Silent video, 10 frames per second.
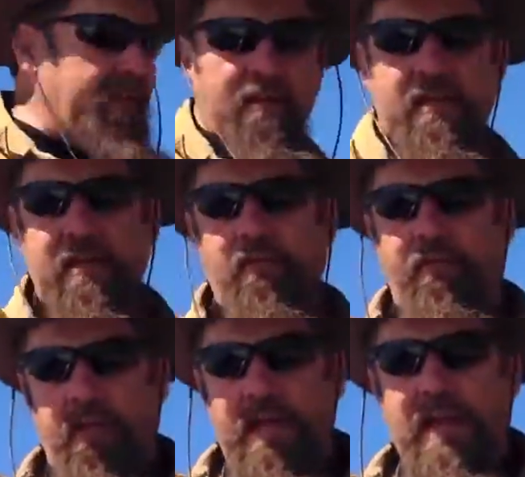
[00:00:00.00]
the kids
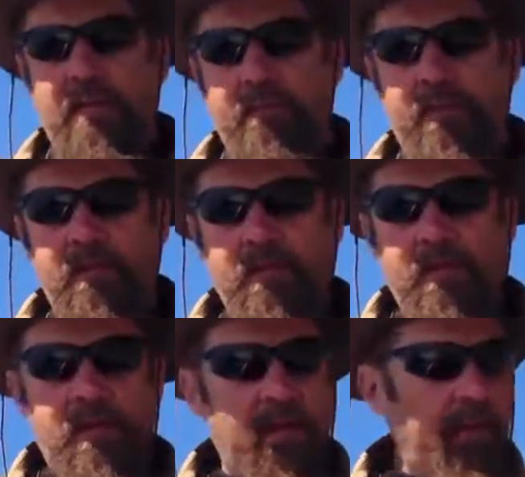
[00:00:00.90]
for camp,
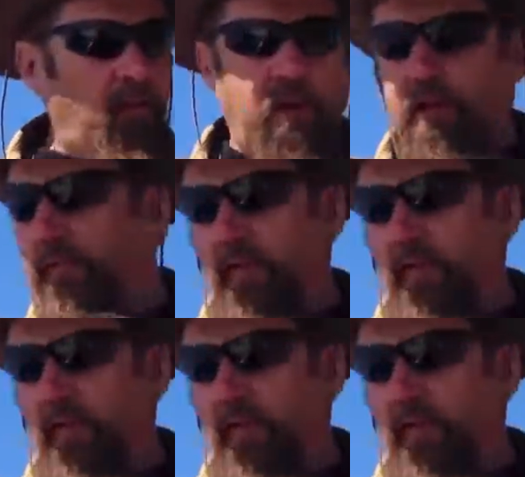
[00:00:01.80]
as well as